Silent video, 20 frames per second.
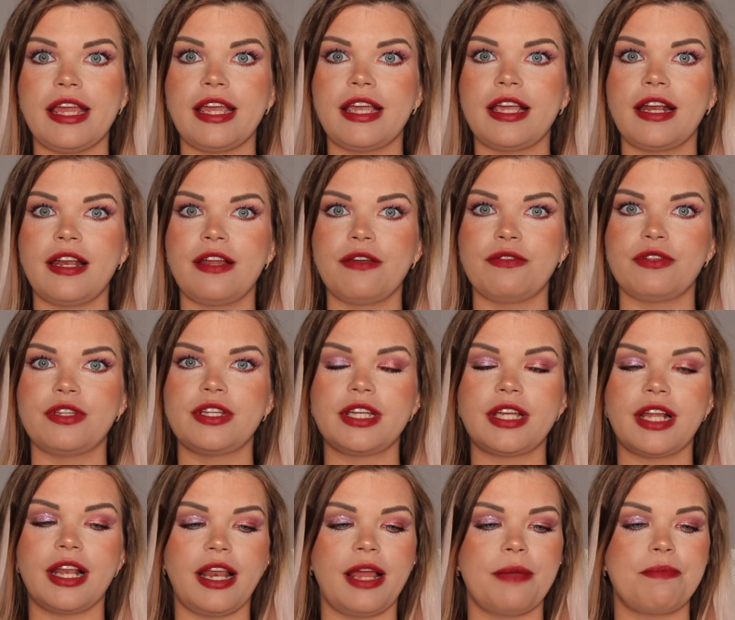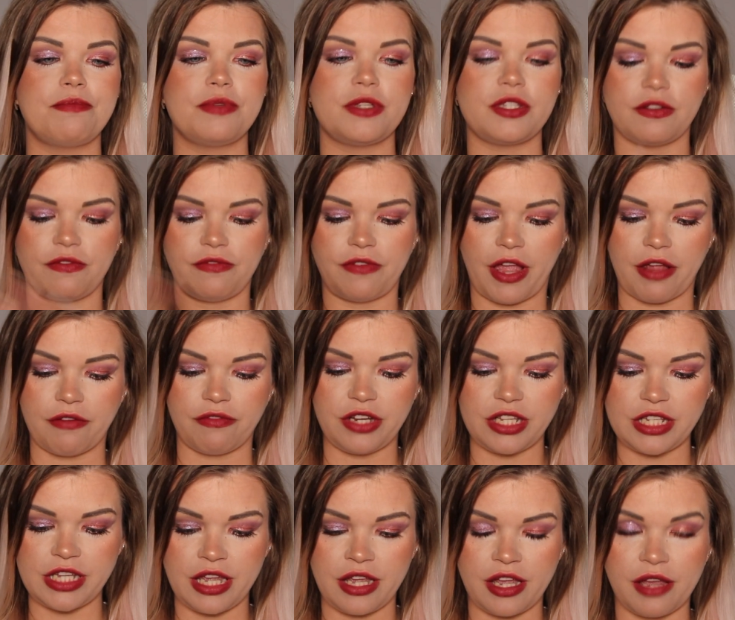include clips of
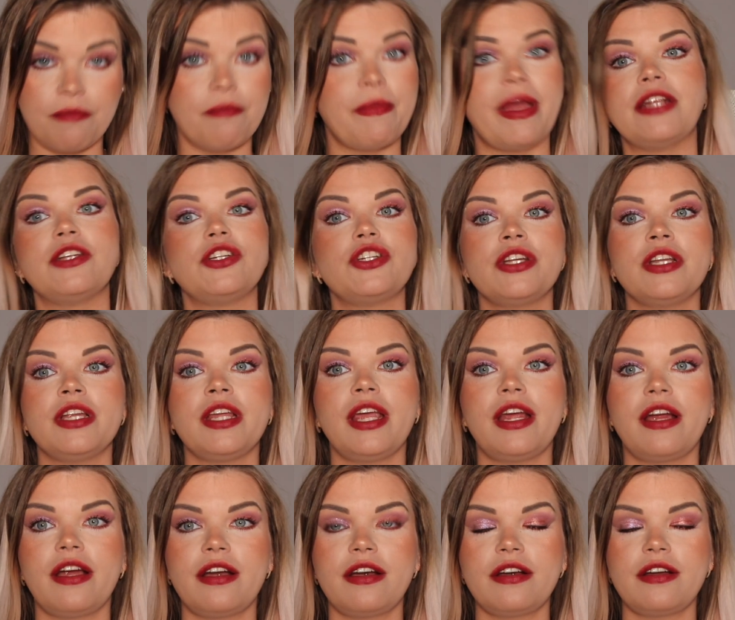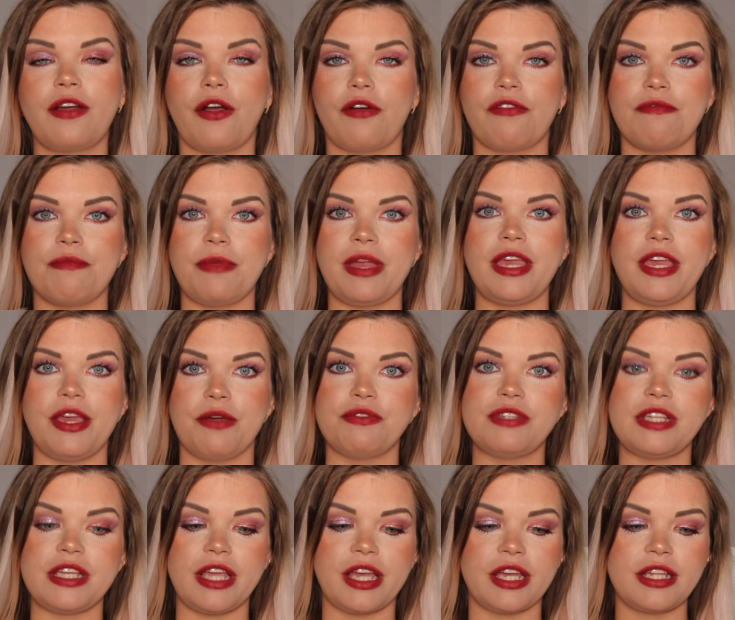everything I mention here of me
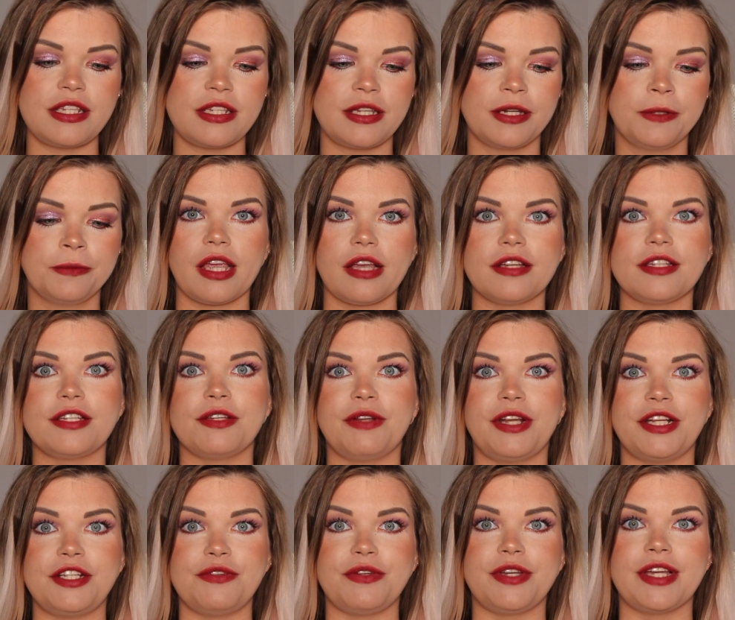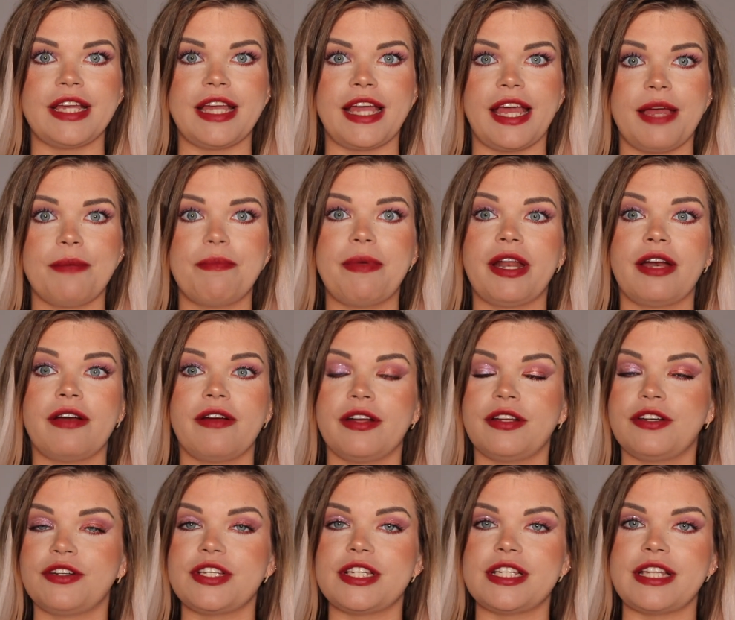using it so that you can get a better
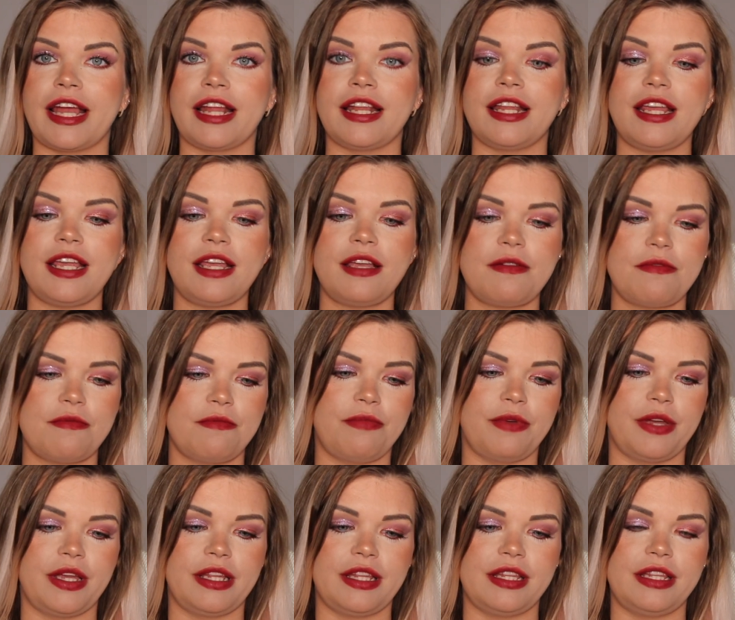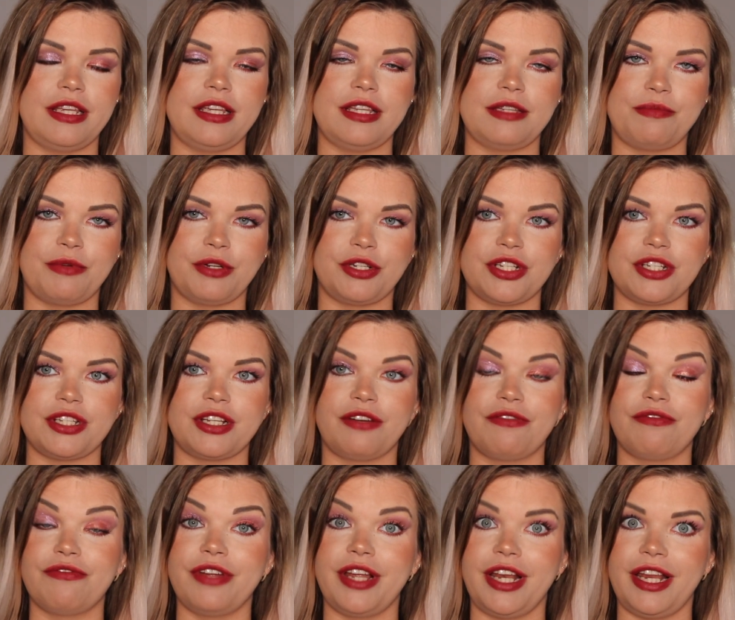understanding, but these brushes are
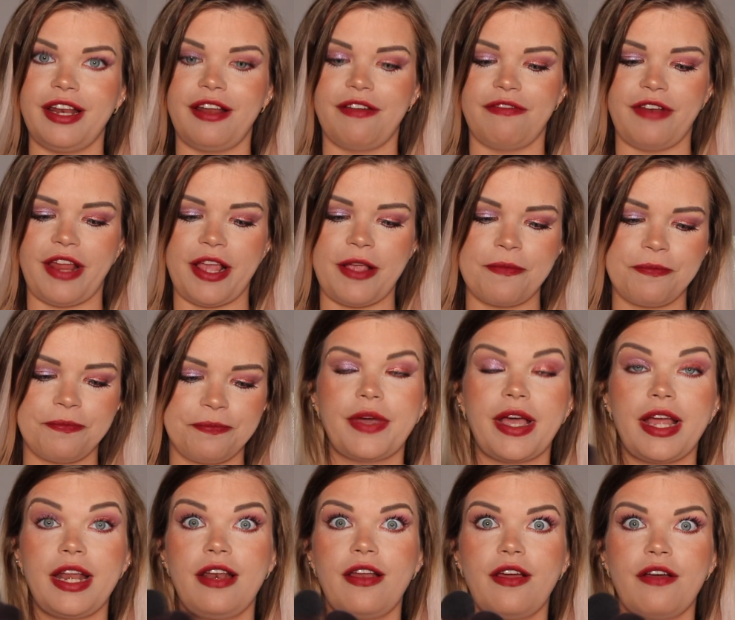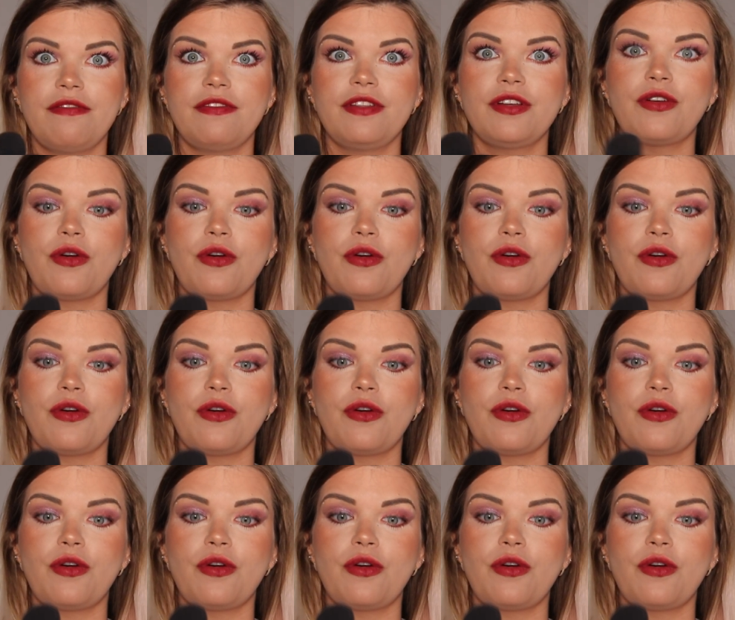really lovely. I love the